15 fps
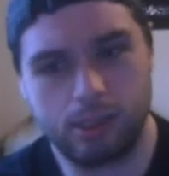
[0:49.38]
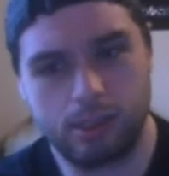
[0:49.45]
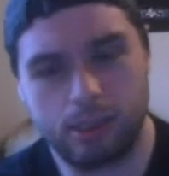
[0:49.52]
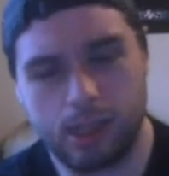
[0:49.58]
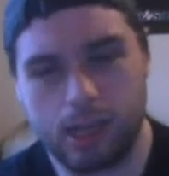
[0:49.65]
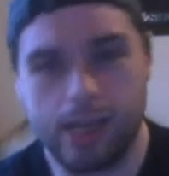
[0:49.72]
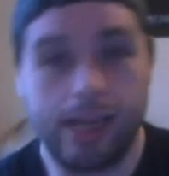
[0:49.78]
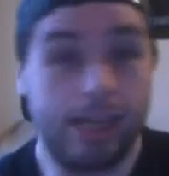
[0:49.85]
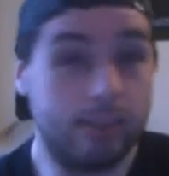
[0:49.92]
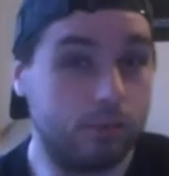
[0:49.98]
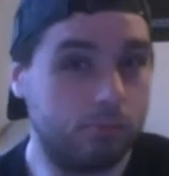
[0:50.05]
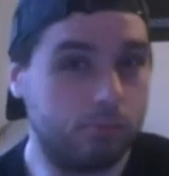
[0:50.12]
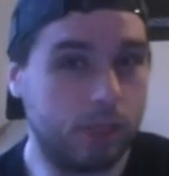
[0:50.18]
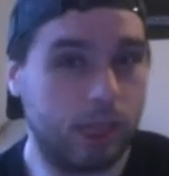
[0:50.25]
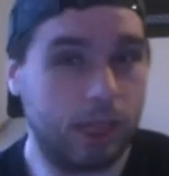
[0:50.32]
I had to
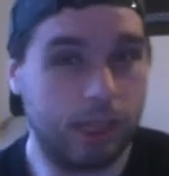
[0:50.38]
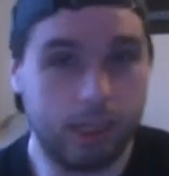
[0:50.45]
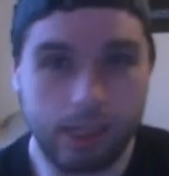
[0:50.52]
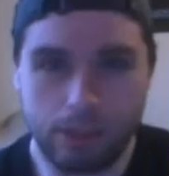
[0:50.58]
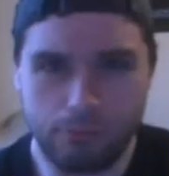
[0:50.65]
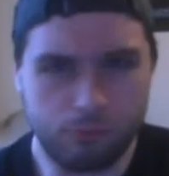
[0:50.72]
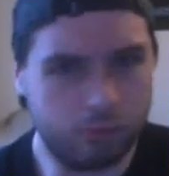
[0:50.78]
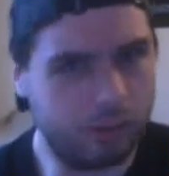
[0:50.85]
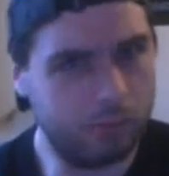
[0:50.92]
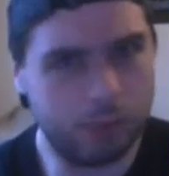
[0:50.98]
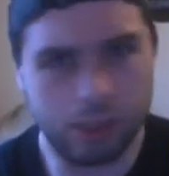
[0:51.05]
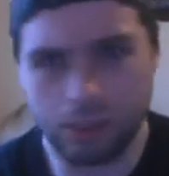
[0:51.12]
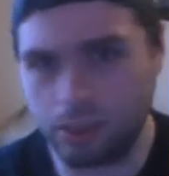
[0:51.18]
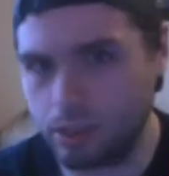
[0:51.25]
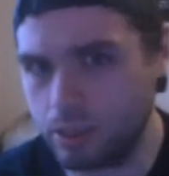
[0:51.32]
buy at flea
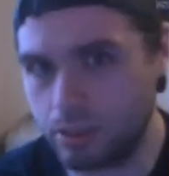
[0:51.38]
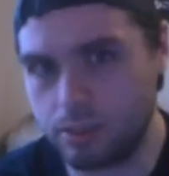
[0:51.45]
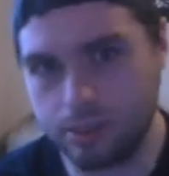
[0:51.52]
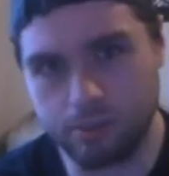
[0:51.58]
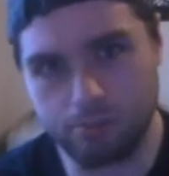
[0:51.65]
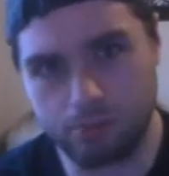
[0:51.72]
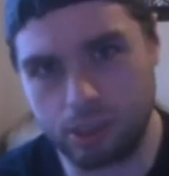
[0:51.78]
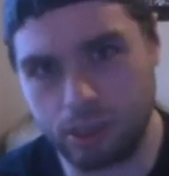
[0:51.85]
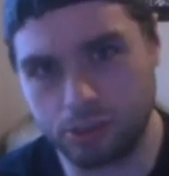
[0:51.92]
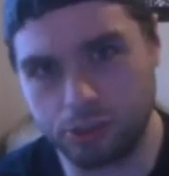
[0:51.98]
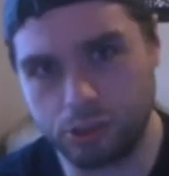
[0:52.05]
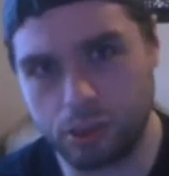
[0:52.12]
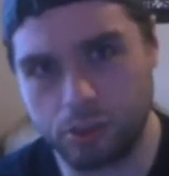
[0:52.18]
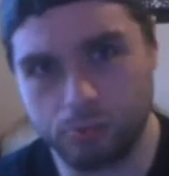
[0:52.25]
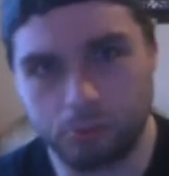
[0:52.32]
markets and pawn
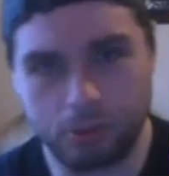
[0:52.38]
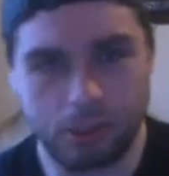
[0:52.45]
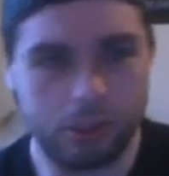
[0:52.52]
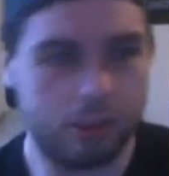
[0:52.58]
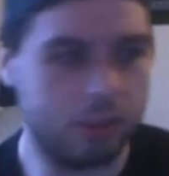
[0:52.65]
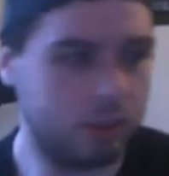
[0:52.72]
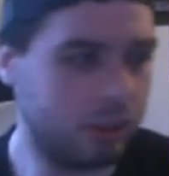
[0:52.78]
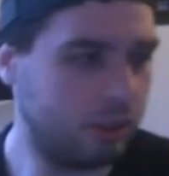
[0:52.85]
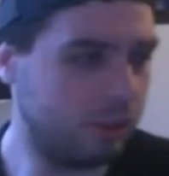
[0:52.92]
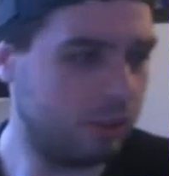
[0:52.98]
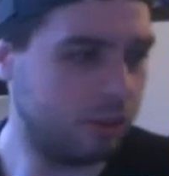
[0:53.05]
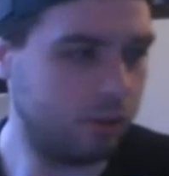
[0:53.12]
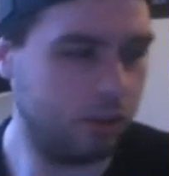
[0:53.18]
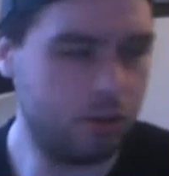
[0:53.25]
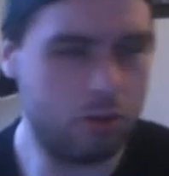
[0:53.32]
shops because
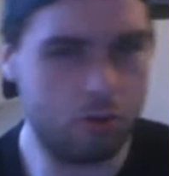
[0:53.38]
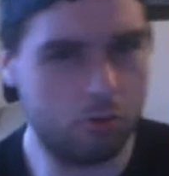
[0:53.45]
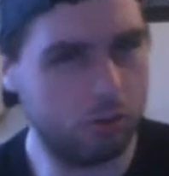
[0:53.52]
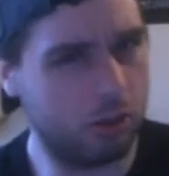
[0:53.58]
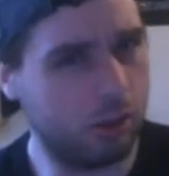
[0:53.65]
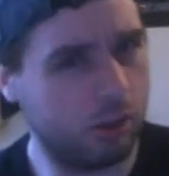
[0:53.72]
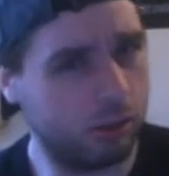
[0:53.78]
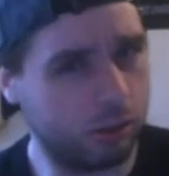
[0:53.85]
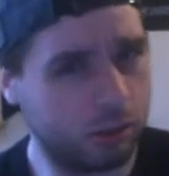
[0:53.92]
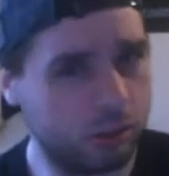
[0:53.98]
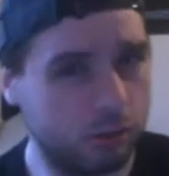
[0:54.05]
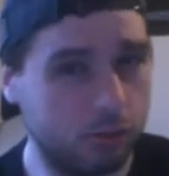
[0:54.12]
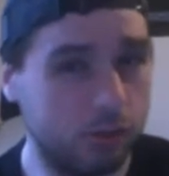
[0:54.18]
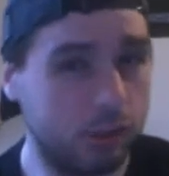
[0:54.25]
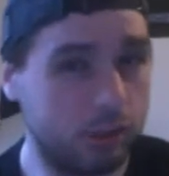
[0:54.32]
they're no longer
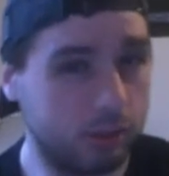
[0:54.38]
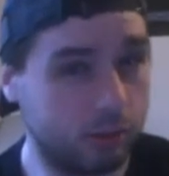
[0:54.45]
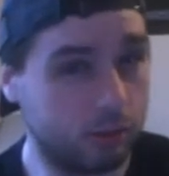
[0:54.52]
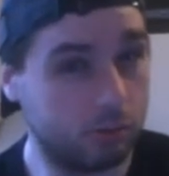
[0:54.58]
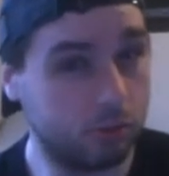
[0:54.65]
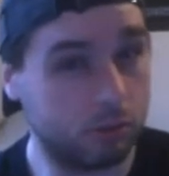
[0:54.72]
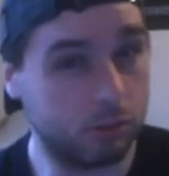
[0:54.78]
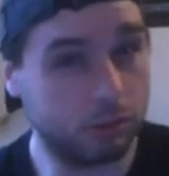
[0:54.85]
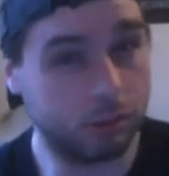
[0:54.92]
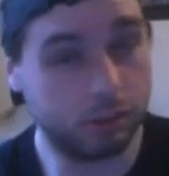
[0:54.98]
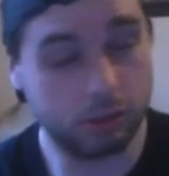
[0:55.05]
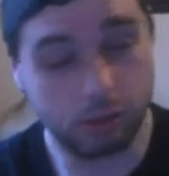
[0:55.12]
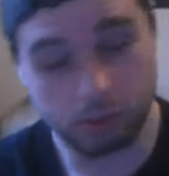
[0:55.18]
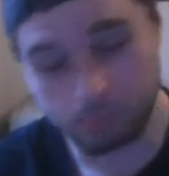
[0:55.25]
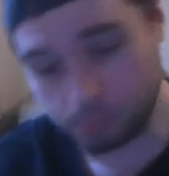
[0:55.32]
sold in stores.
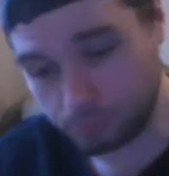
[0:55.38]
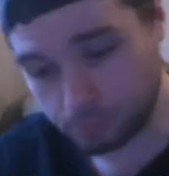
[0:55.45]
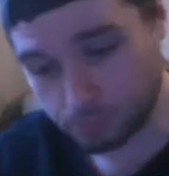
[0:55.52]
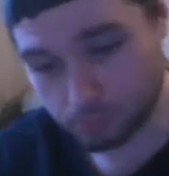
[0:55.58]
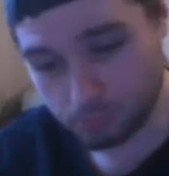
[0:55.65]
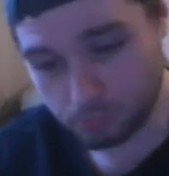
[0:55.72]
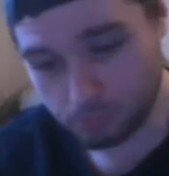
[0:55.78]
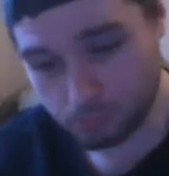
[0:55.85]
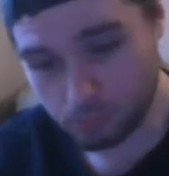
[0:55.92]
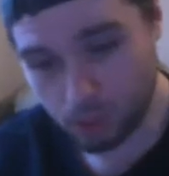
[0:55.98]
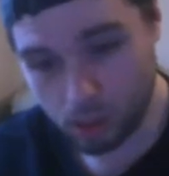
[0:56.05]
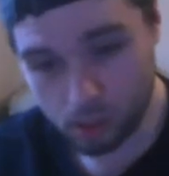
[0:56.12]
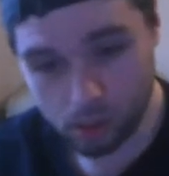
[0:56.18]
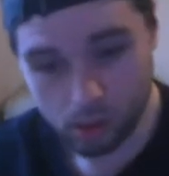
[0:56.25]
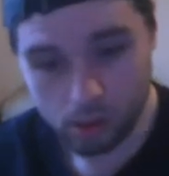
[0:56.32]
So
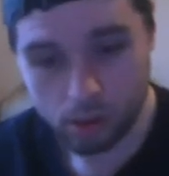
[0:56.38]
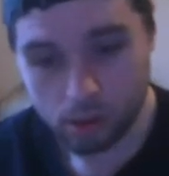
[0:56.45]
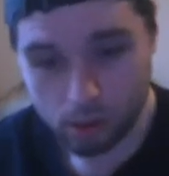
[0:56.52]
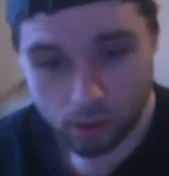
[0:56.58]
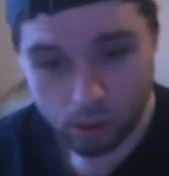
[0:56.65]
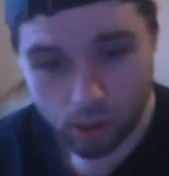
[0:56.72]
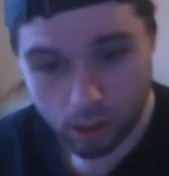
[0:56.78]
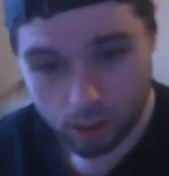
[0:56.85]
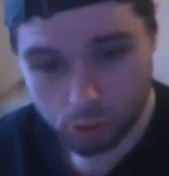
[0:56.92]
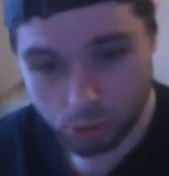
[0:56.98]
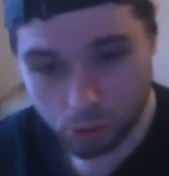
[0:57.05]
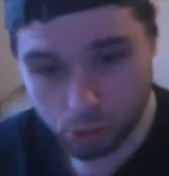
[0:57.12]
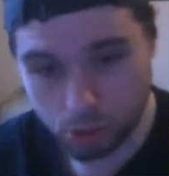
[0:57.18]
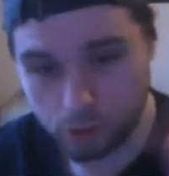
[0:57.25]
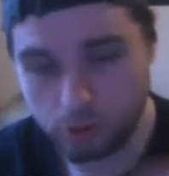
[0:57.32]
I'll
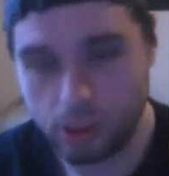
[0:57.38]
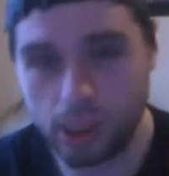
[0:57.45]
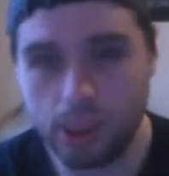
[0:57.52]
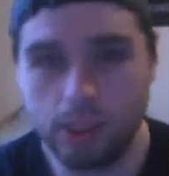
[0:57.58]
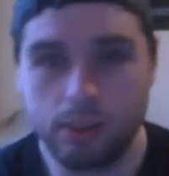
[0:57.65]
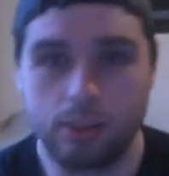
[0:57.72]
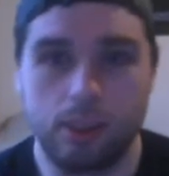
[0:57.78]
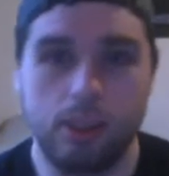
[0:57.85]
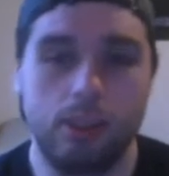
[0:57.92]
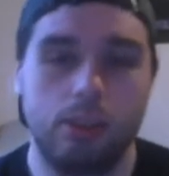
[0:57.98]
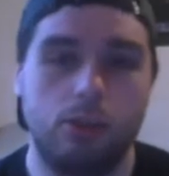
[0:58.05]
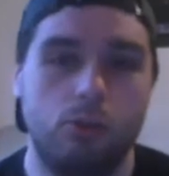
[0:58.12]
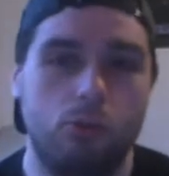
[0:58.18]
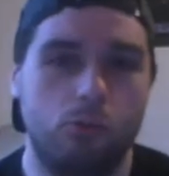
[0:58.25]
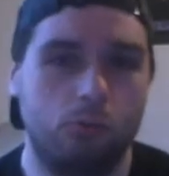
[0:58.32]
show you guys
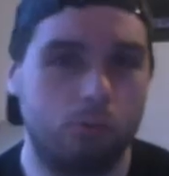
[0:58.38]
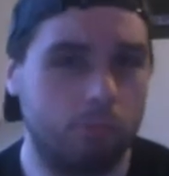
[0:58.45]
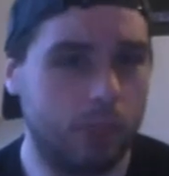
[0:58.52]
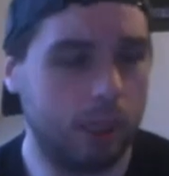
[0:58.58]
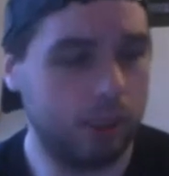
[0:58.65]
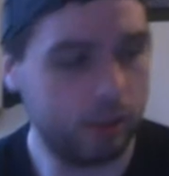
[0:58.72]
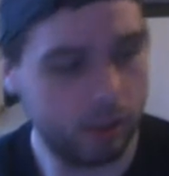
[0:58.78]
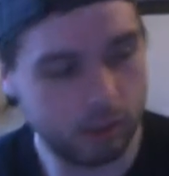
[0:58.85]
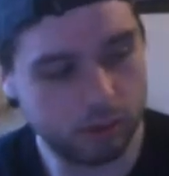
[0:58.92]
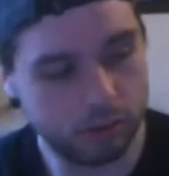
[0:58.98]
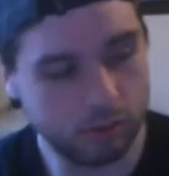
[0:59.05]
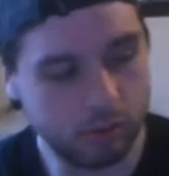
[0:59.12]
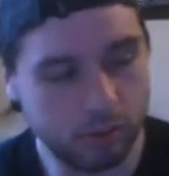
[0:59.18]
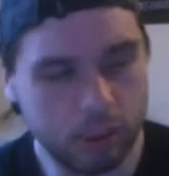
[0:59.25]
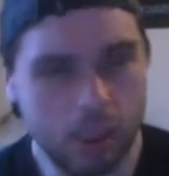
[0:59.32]
my
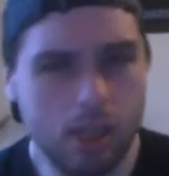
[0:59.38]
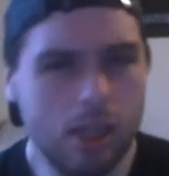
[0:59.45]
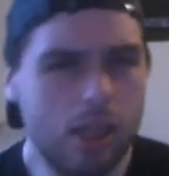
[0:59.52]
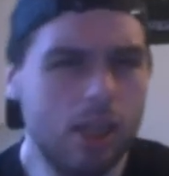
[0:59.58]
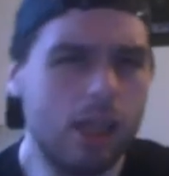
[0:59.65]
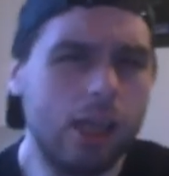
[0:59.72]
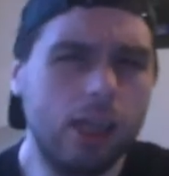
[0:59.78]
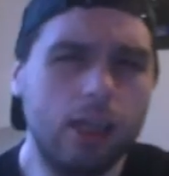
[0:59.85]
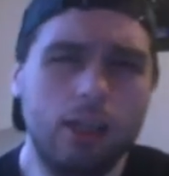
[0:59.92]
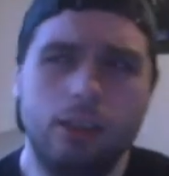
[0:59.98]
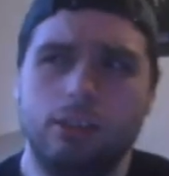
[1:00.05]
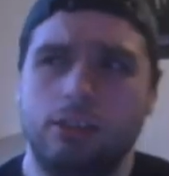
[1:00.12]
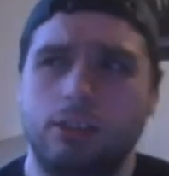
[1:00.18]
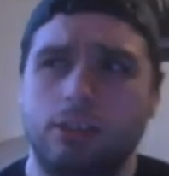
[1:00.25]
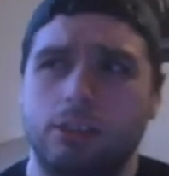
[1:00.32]
consoles.
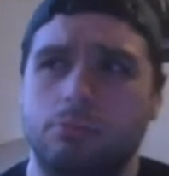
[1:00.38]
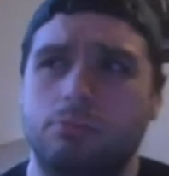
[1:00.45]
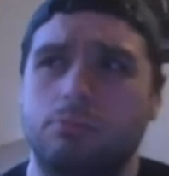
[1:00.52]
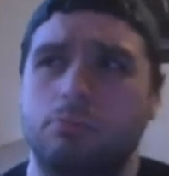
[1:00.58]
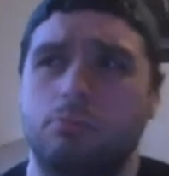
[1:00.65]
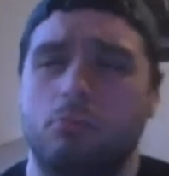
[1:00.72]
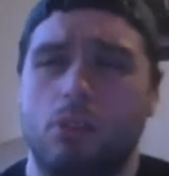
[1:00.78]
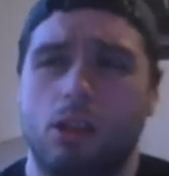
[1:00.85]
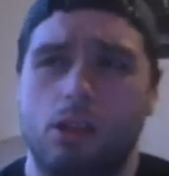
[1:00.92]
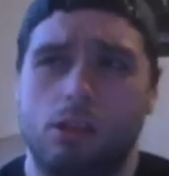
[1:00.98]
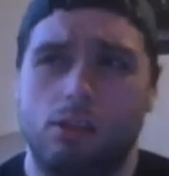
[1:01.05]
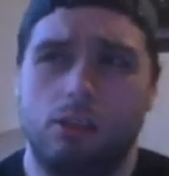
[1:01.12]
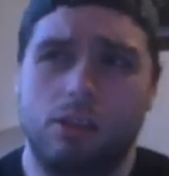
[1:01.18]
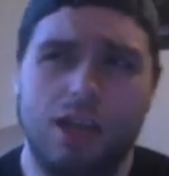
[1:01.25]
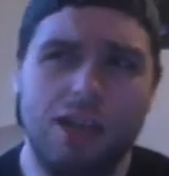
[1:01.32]
And
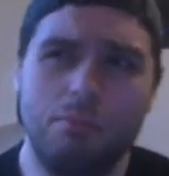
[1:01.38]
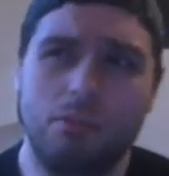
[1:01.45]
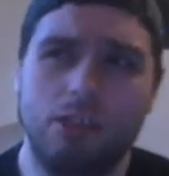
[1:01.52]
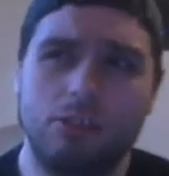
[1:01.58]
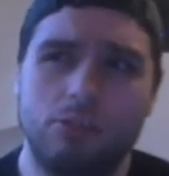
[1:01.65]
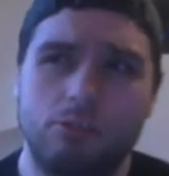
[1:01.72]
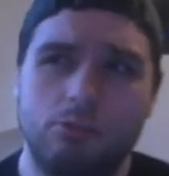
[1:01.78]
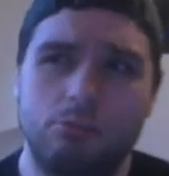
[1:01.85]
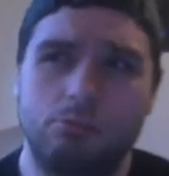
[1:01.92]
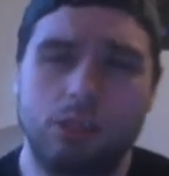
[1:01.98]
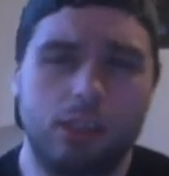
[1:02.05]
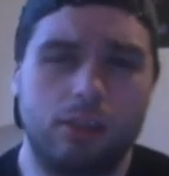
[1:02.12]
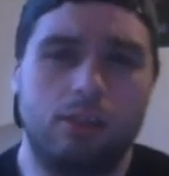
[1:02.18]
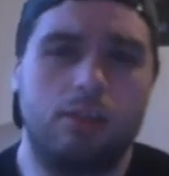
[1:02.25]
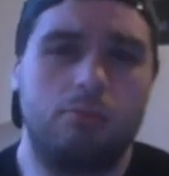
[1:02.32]
I'm also
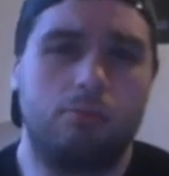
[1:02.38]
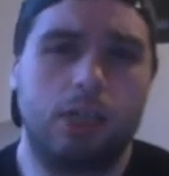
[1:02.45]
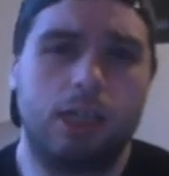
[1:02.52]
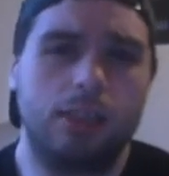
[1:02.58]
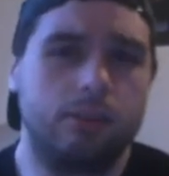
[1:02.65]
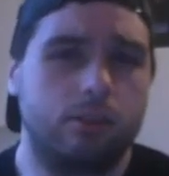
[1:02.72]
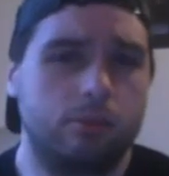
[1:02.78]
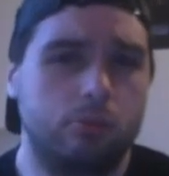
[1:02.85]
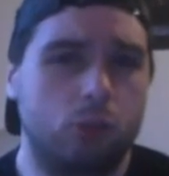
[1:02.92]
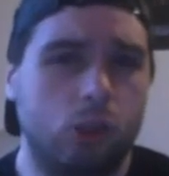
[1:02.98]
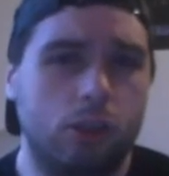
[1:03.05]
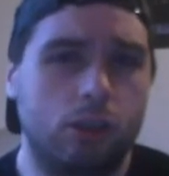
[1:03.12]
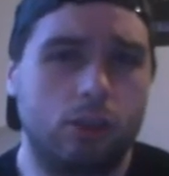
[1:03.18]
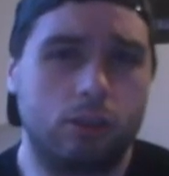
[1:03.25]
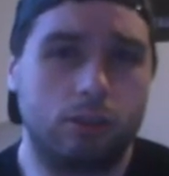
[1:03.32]
planning on buying some more
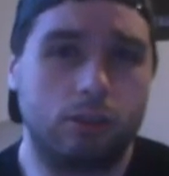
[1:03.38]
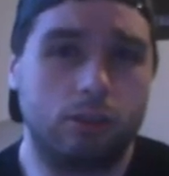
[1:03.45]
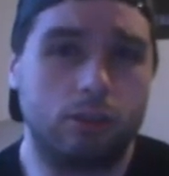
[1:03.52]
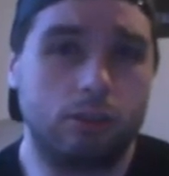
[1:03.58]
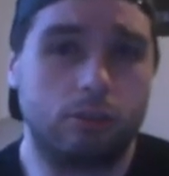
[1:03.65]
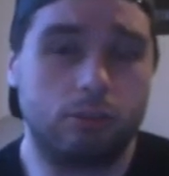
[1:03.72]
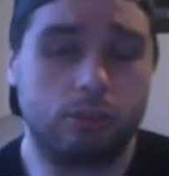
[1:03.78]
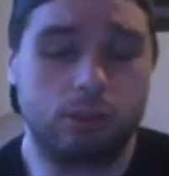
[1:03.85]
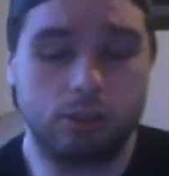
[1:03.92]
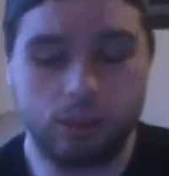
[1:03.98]
consoles because